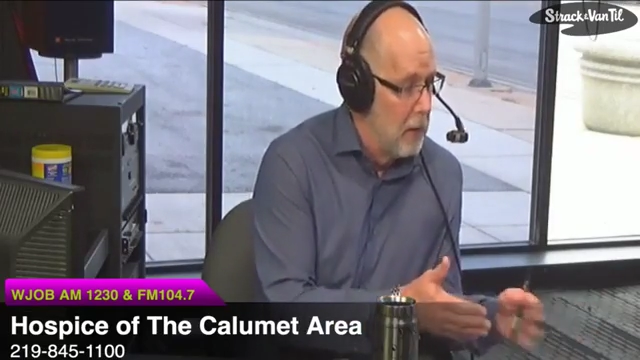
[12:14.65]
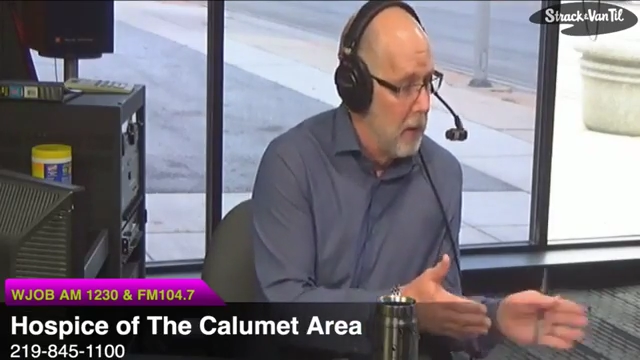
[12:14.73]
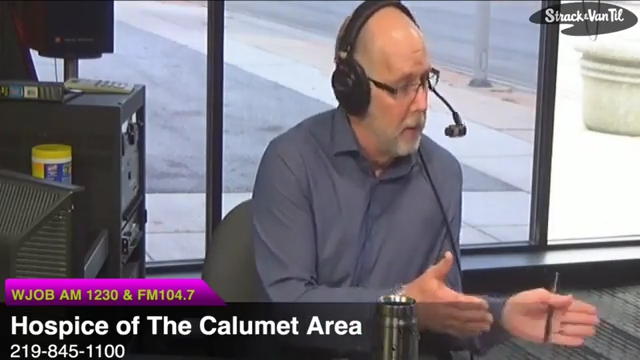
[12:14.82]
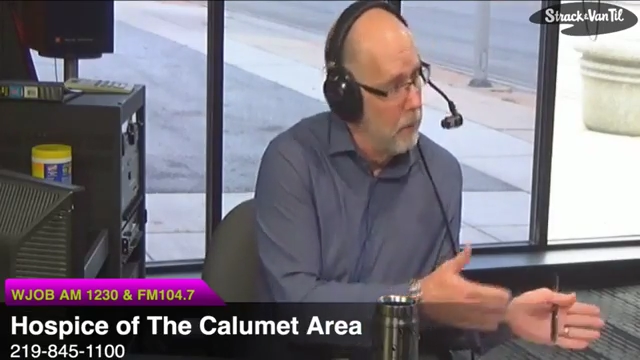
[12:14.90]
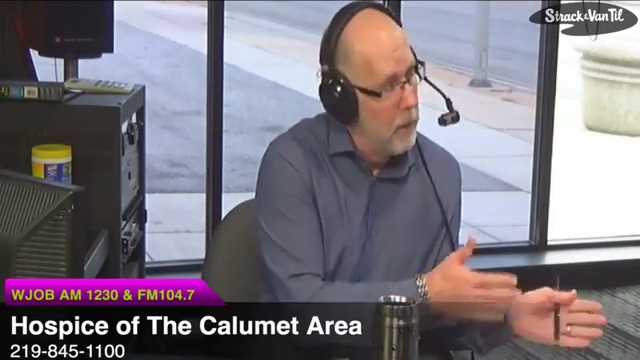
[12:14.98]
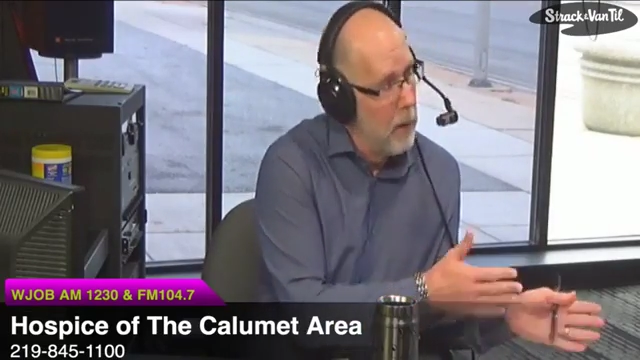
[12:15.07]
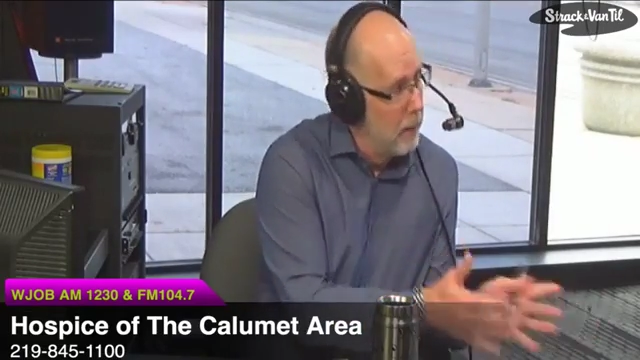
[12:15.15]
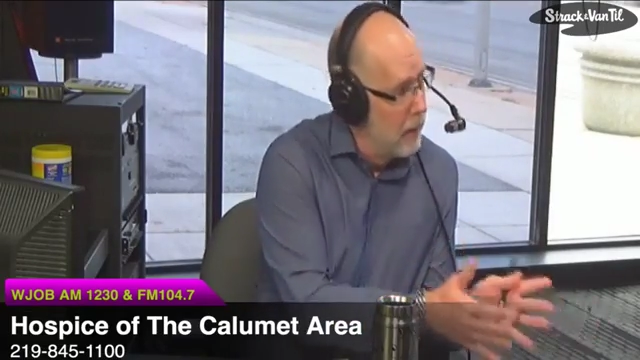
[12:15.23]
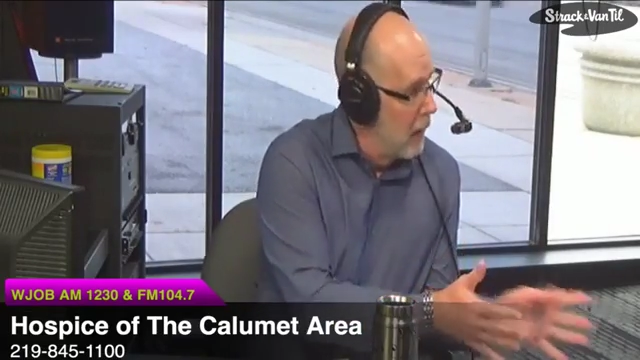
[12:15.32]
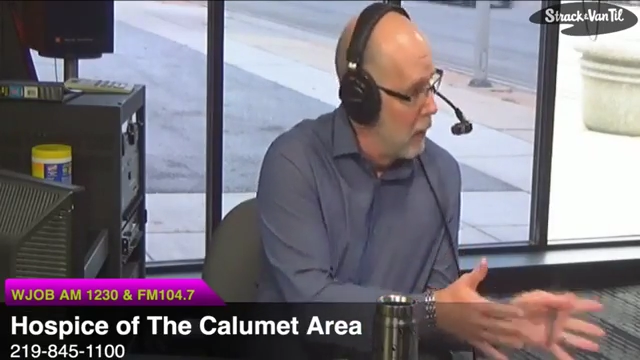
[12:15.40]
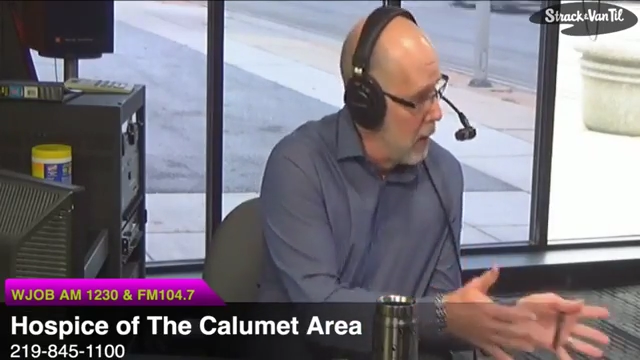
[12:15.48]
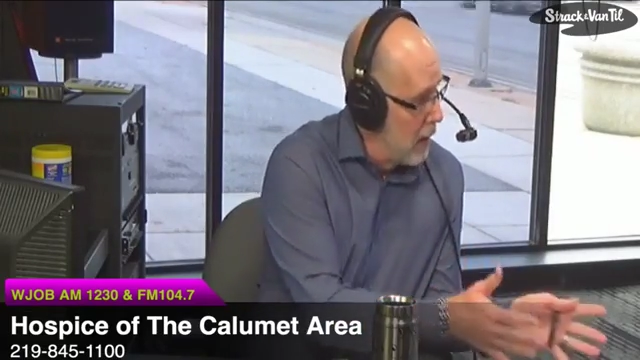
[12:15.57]
doesn't fall
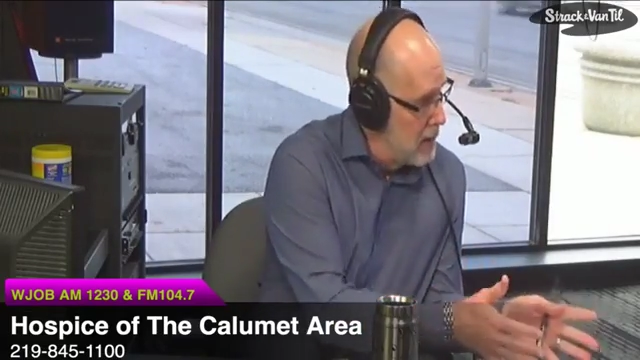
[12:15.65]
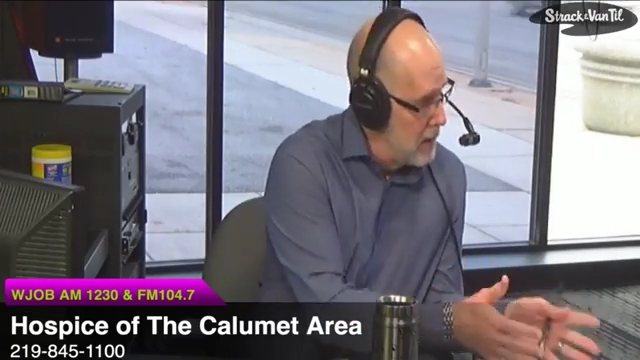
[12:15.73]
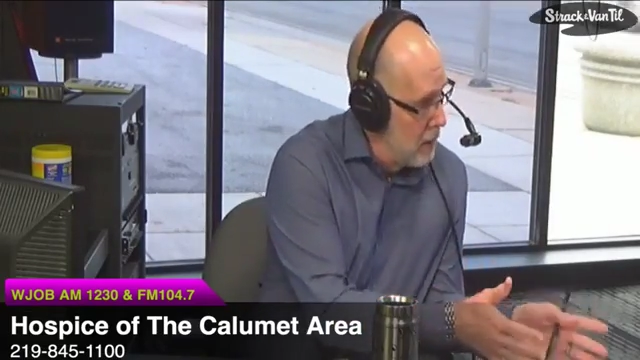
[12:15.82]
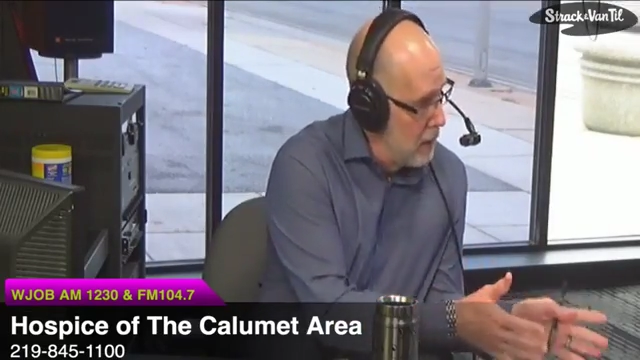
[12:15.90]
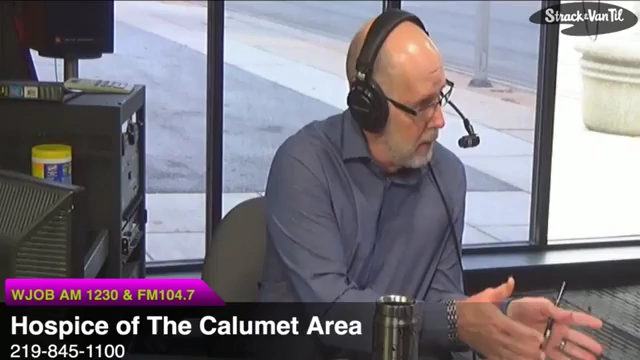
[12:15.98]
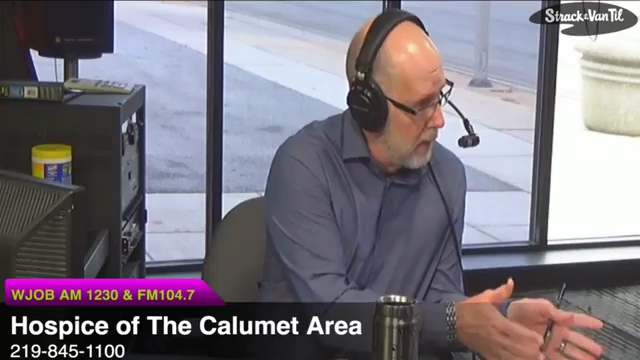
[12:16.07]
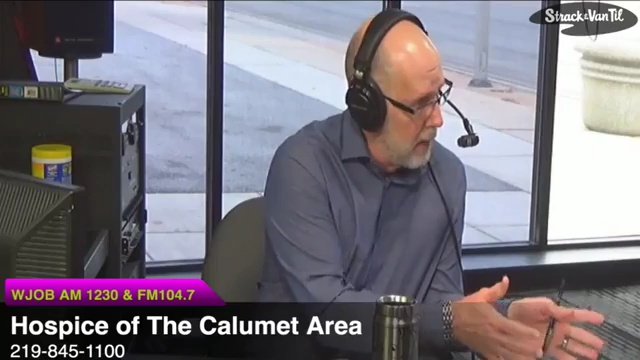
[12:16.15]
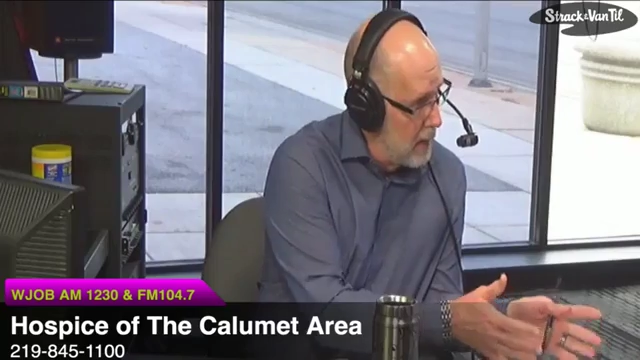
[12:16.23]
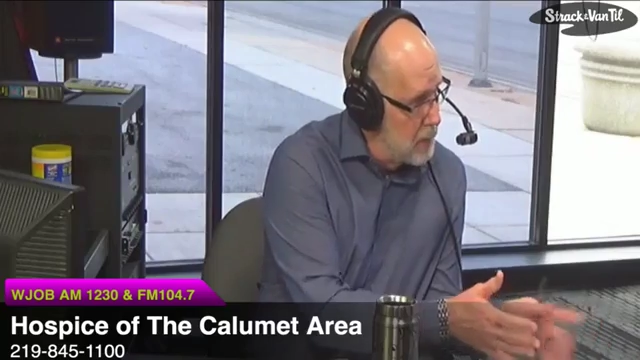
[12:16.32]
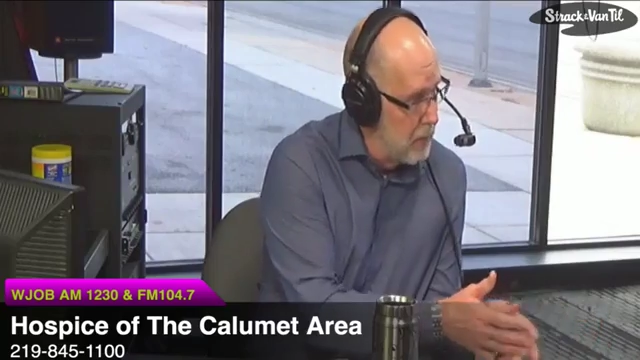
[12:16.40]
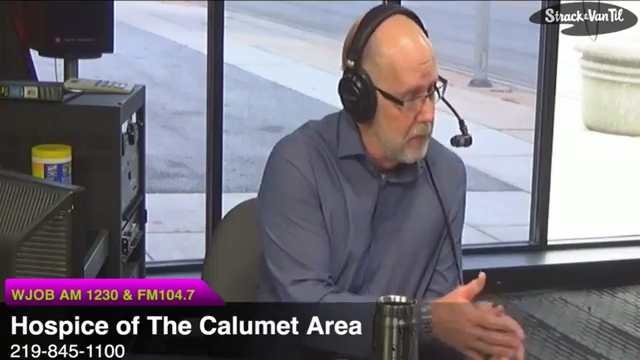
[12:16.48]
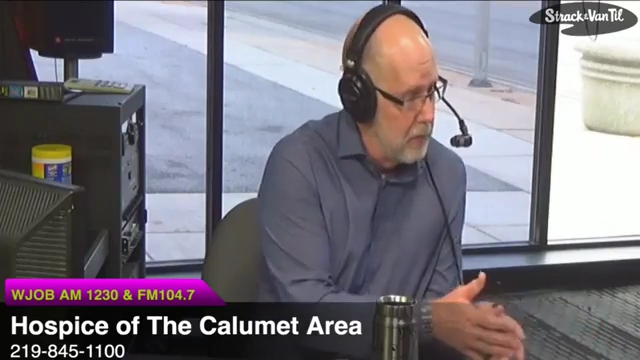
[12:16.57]
in that criteria of
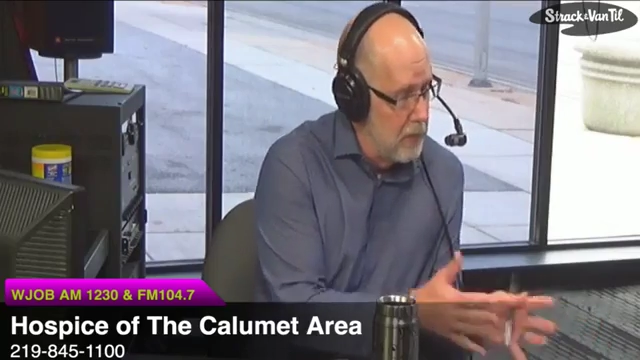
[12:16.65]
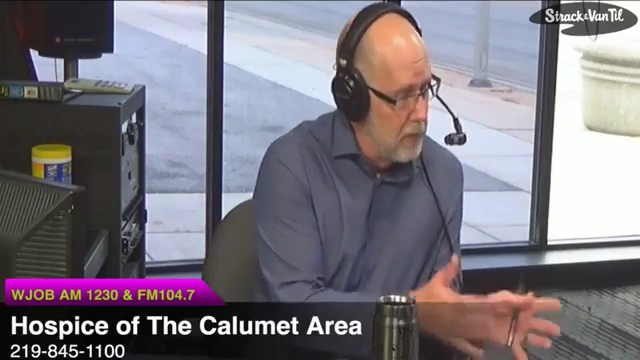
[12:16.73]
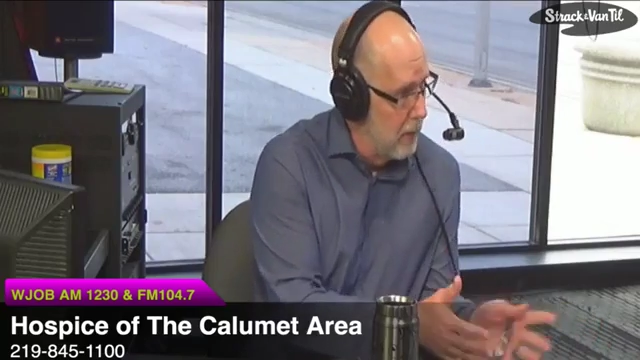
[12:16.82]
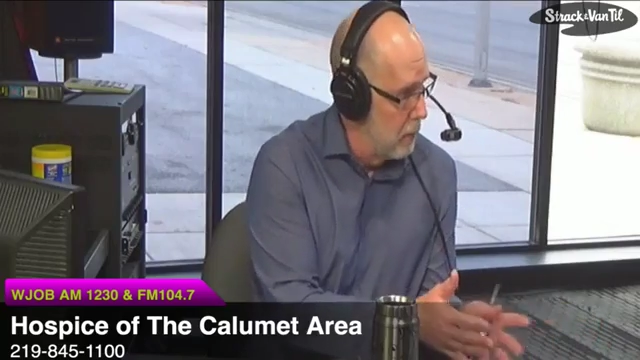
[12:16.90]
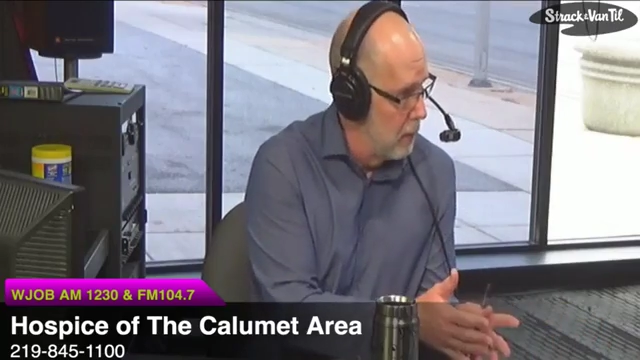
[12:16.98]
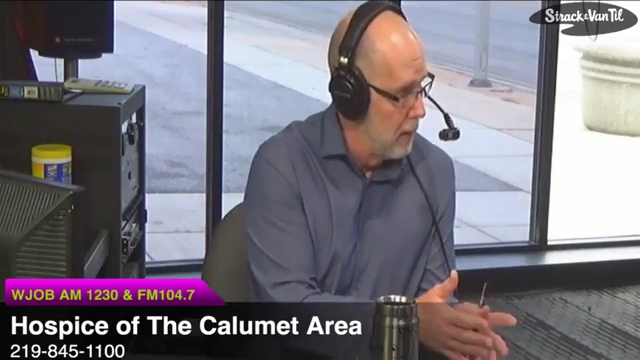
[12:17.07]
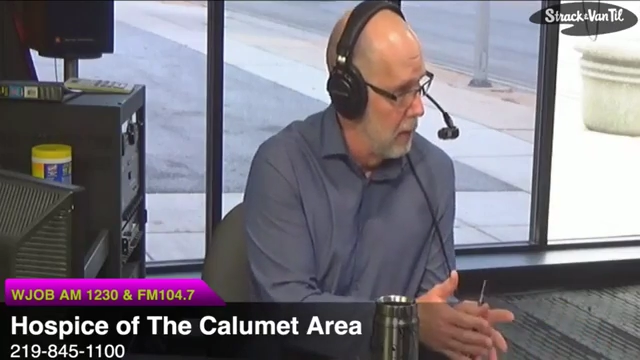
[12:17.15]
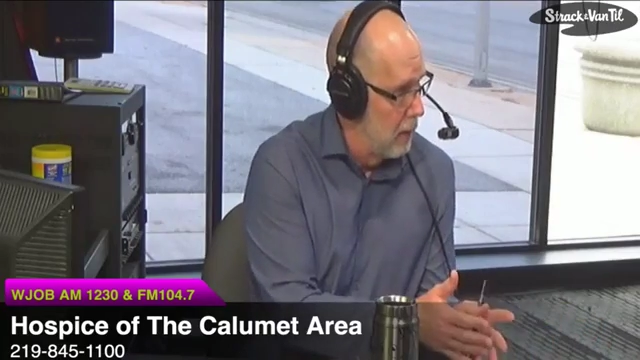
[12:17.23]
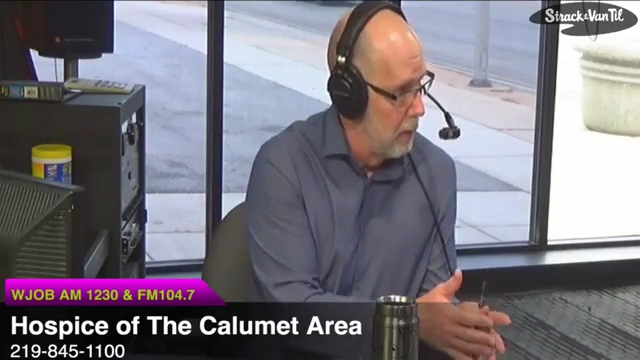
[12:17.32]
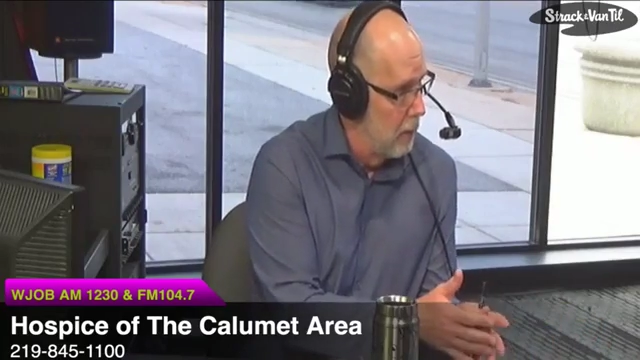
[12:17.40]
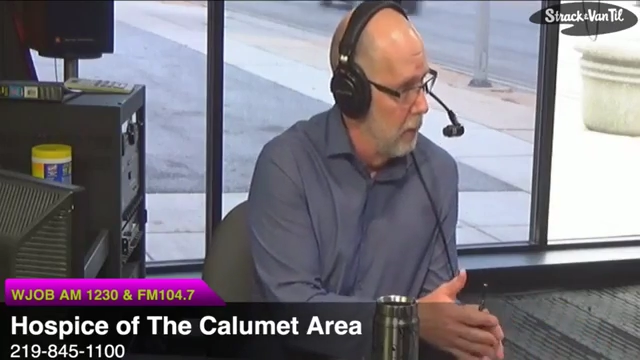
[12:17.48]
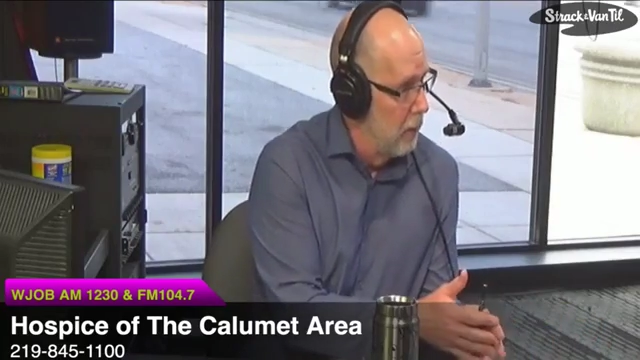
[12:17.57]
hospice, there's nothing we
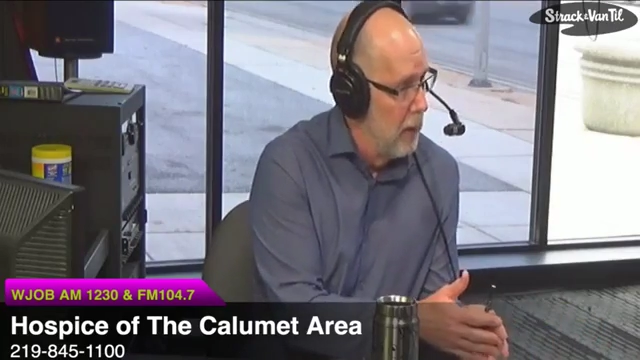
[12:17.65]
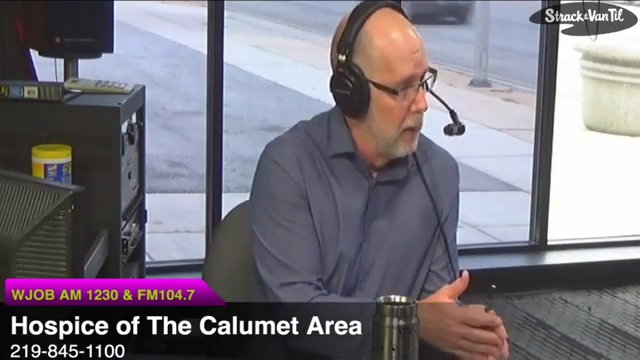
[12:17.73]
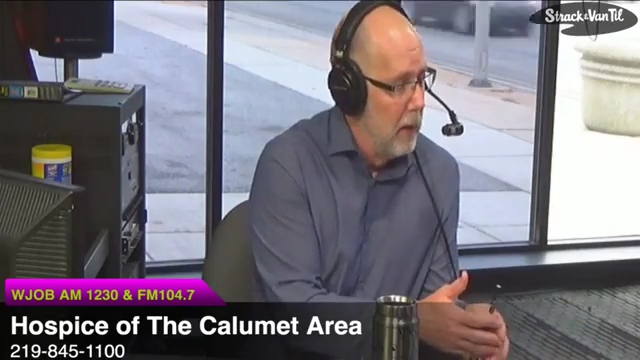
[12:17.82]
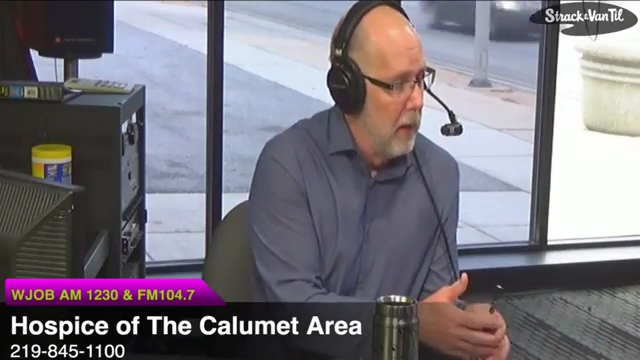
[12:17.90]
can do.